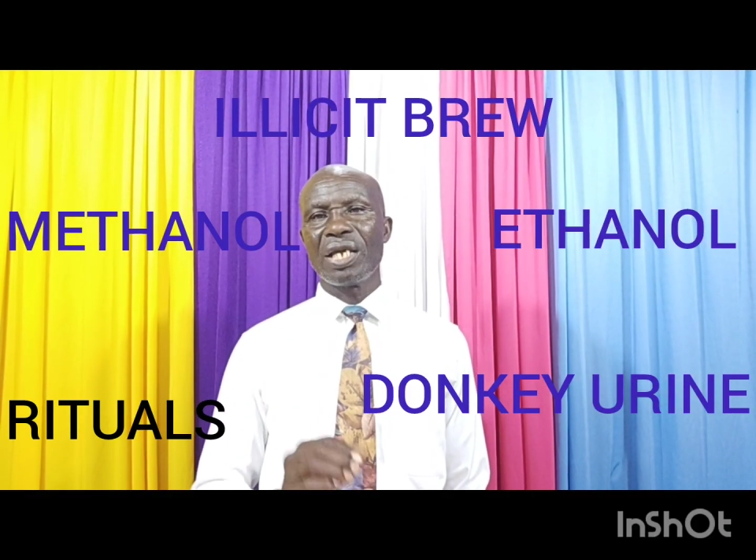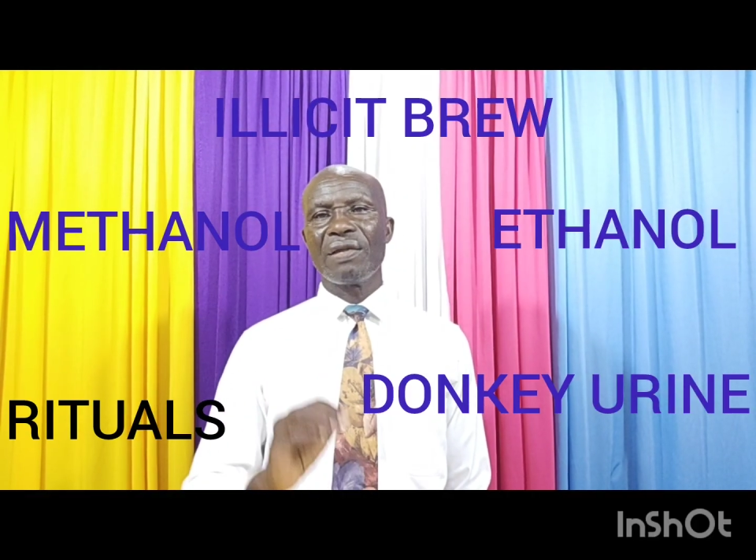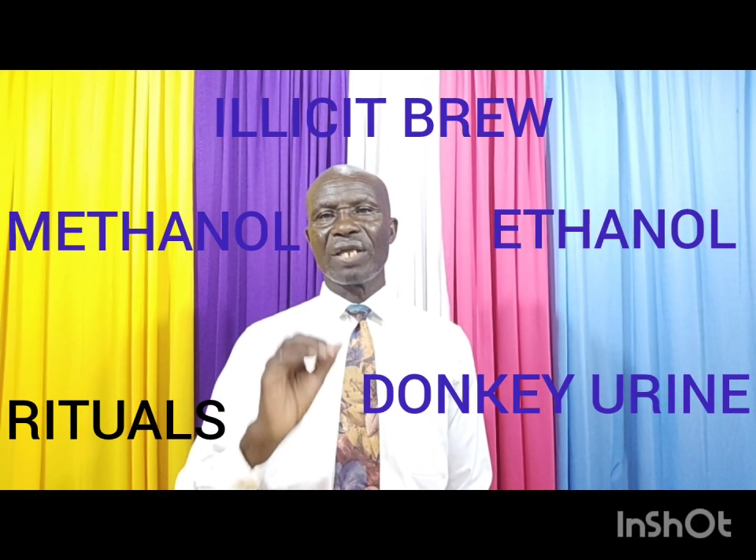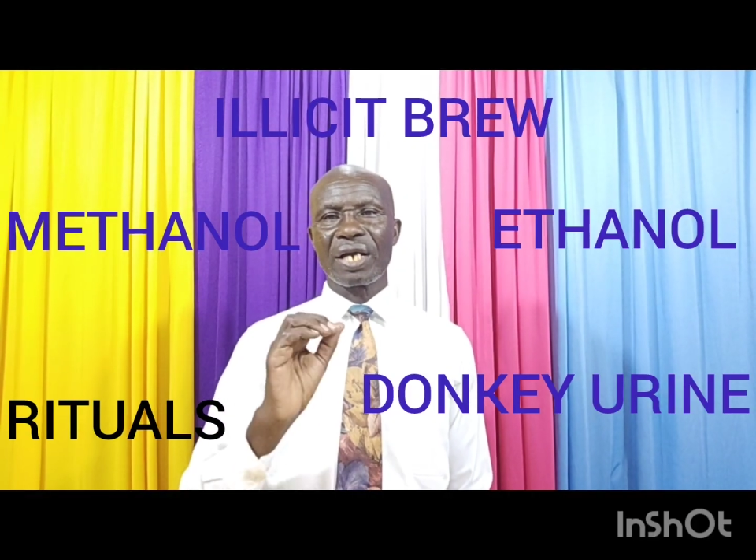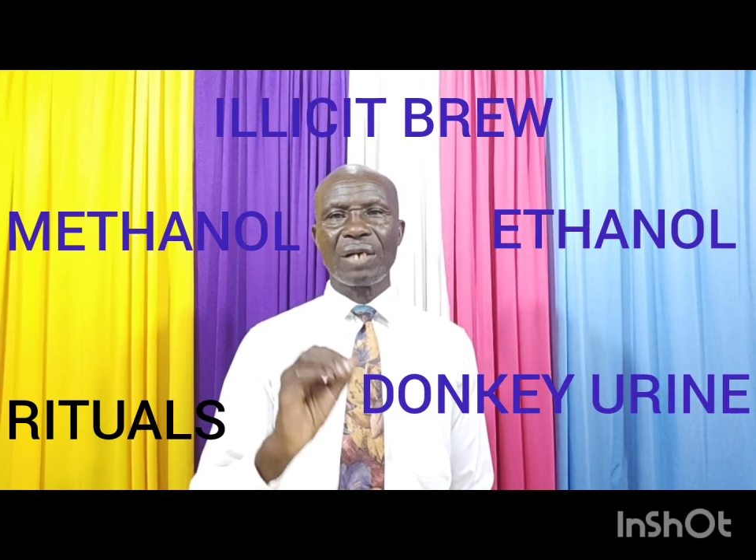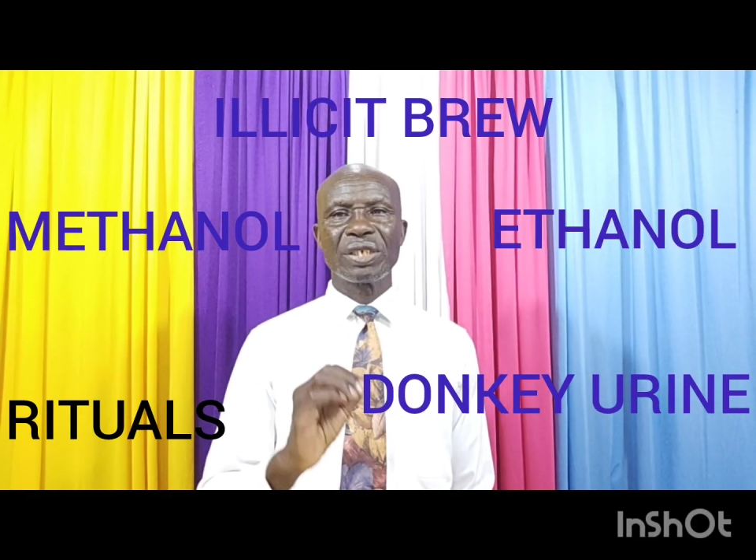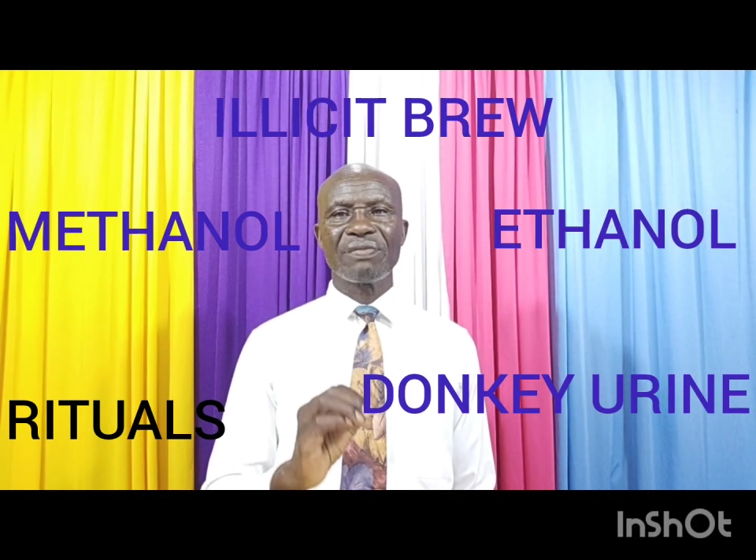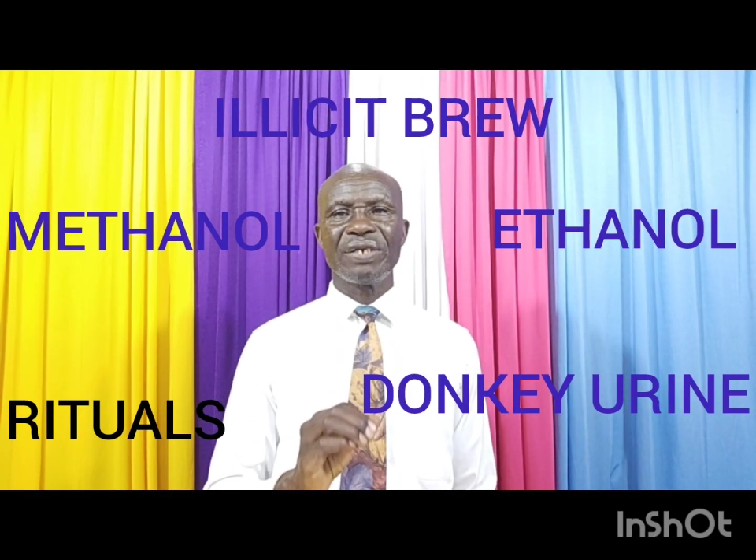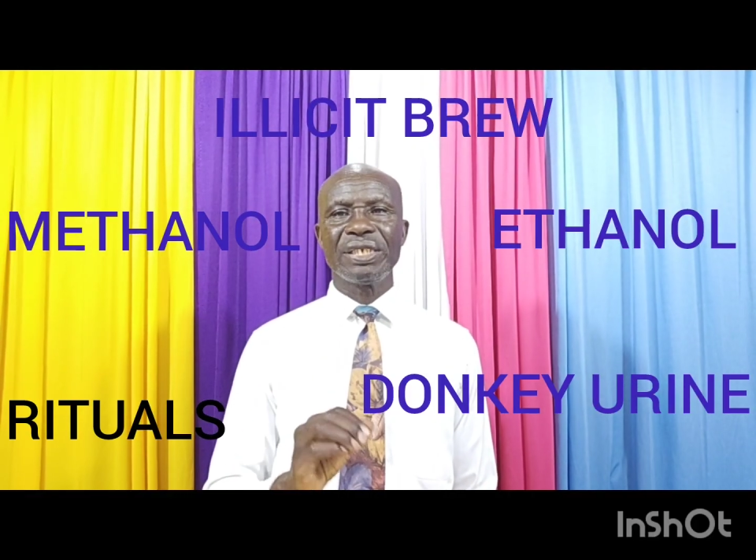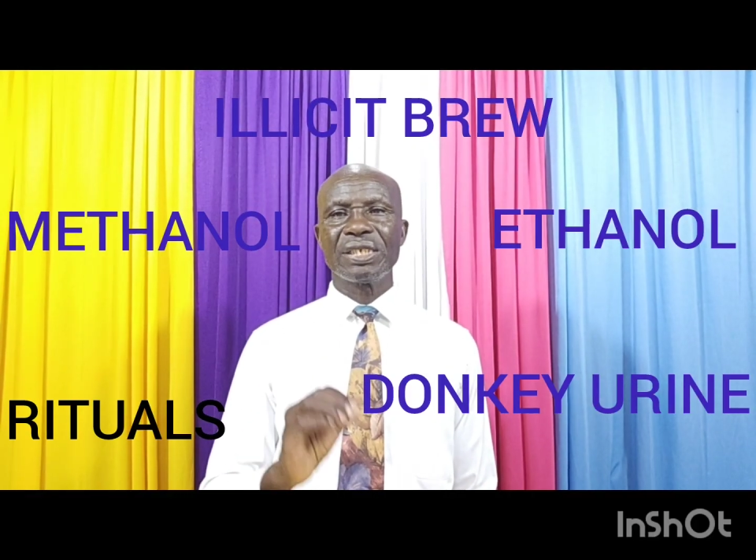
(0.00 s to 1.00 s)
The
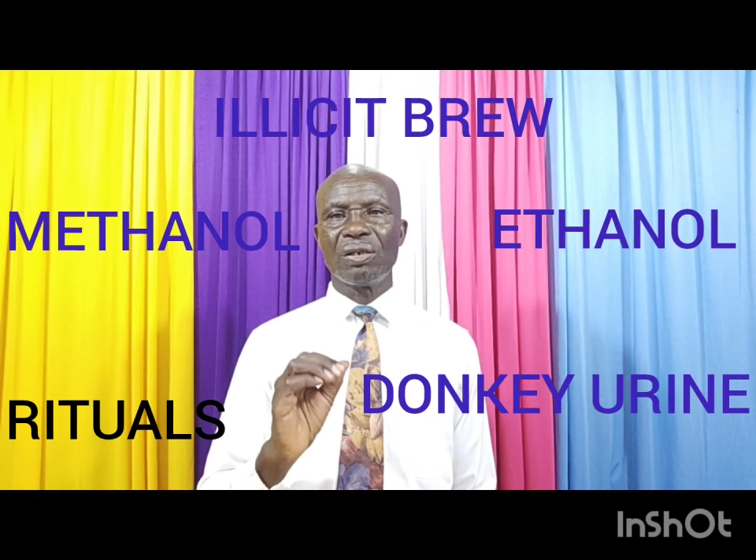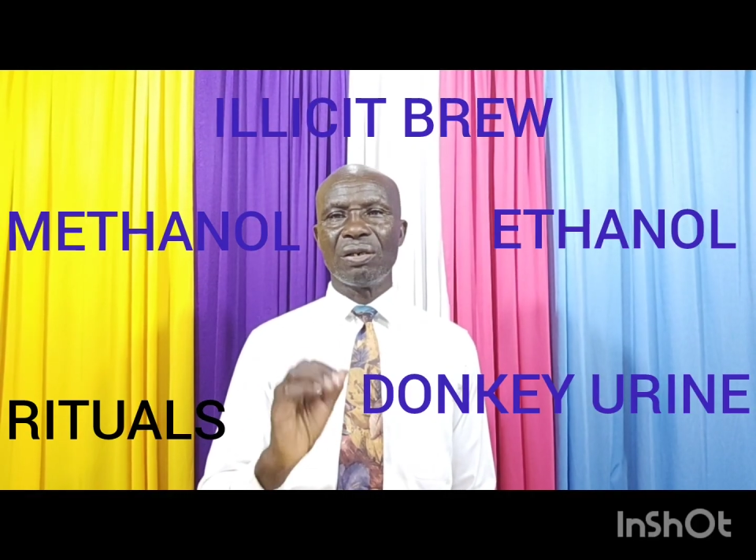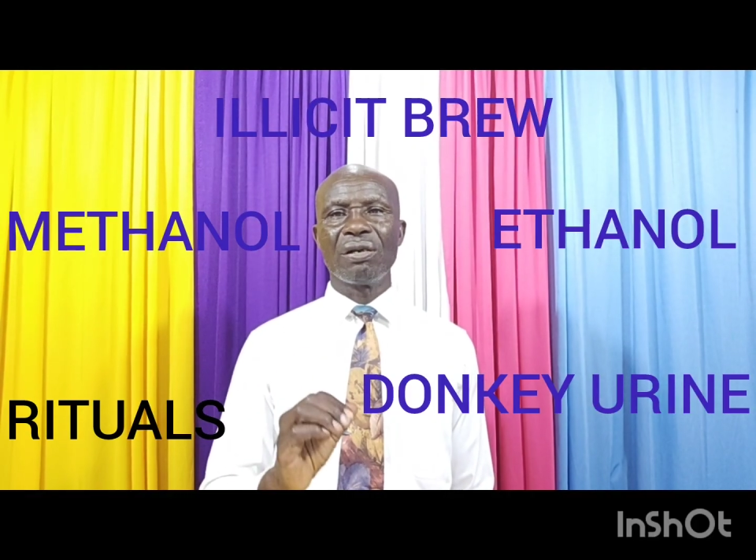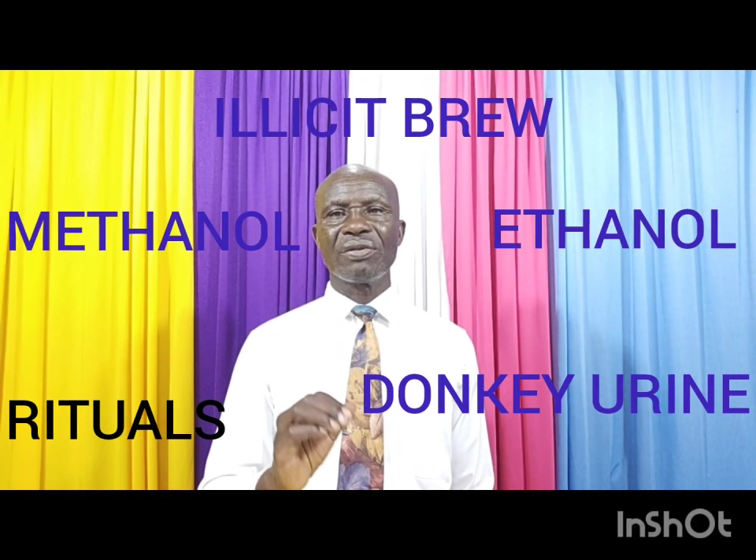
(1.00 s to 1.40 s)
counterfeit or